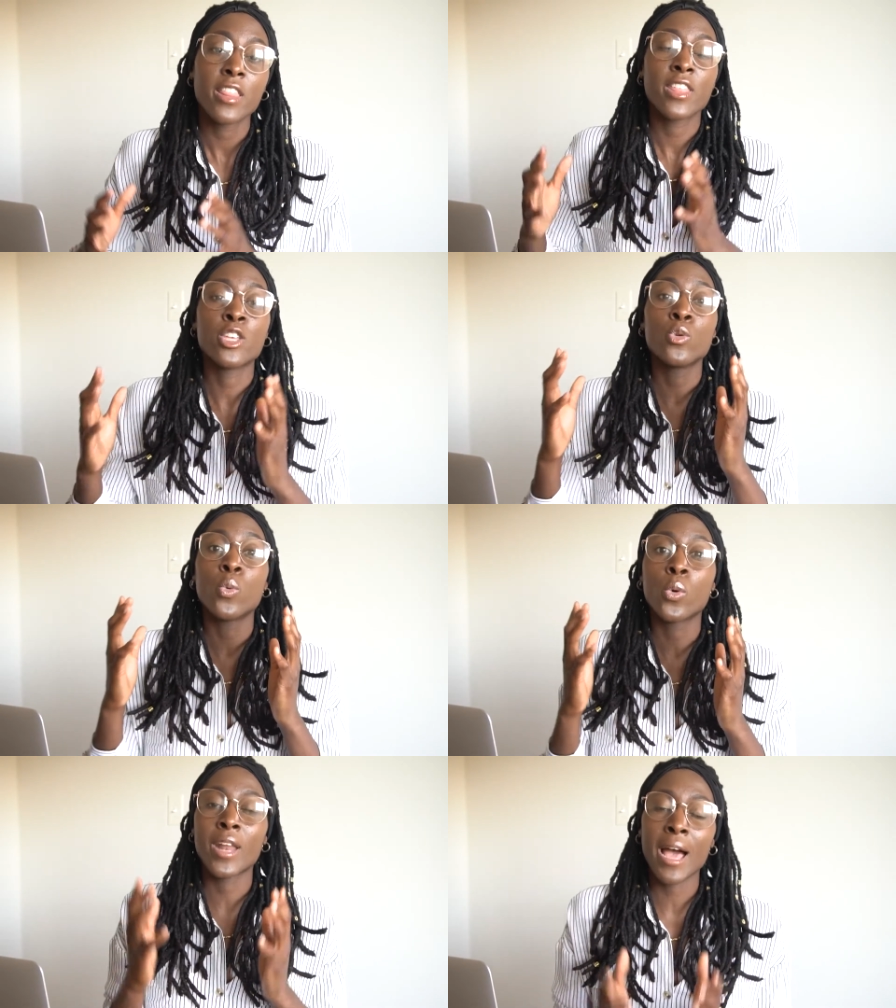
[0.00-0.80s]
then you
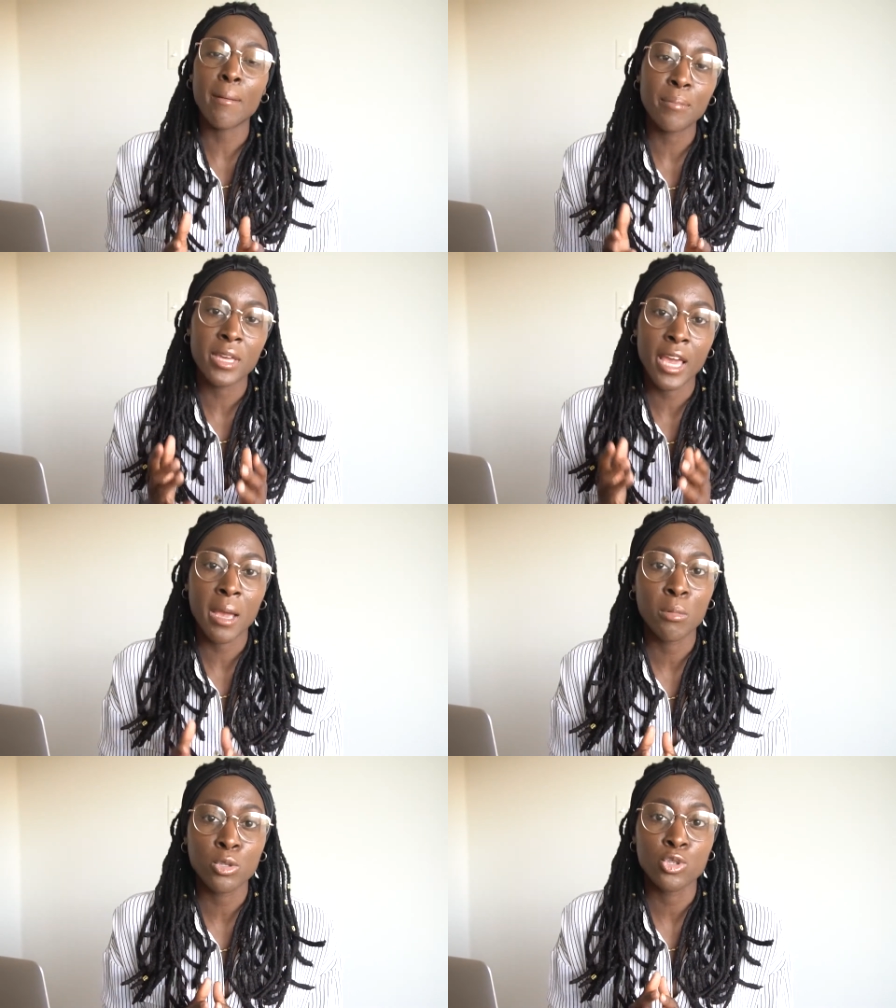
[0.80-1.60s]
will not be
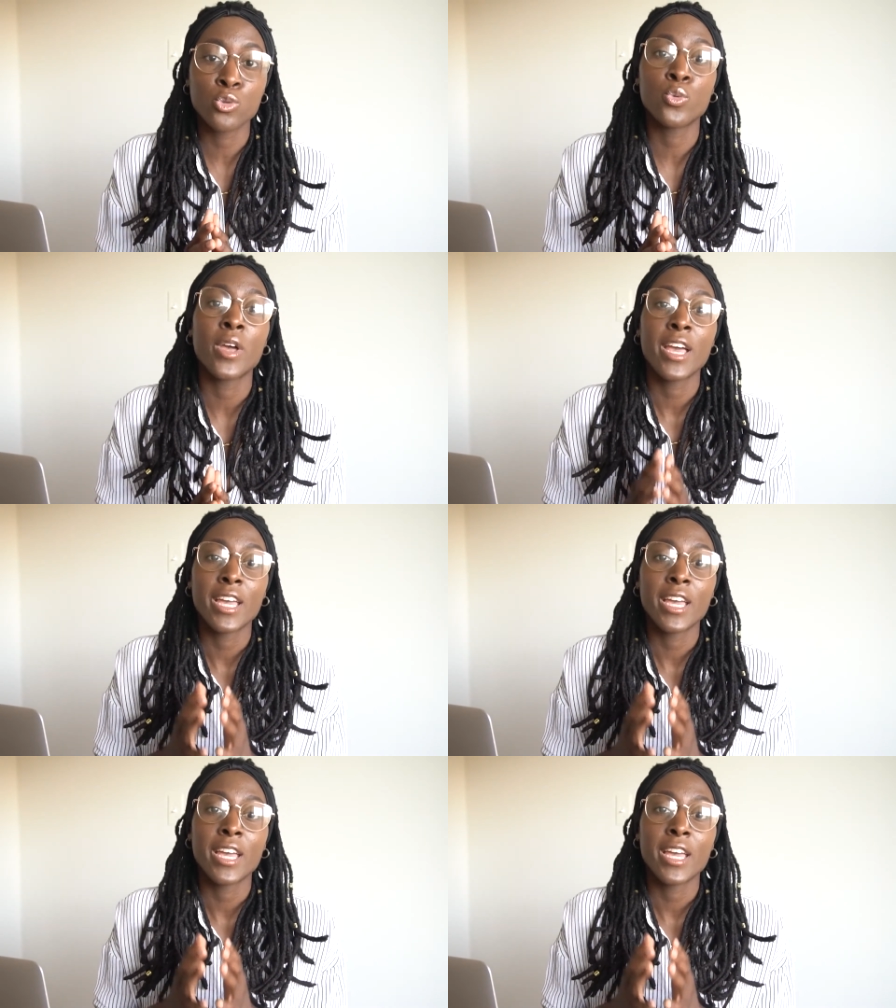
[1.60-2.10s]
able to